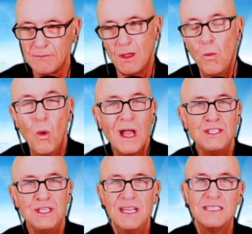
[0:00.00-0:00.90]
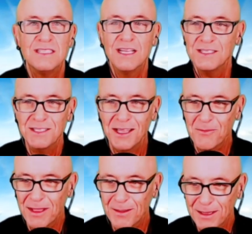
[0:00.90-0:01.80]
watching that sunset,
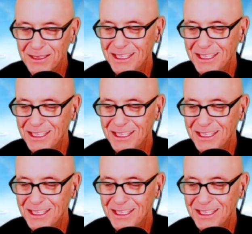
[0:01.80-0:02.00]
baby.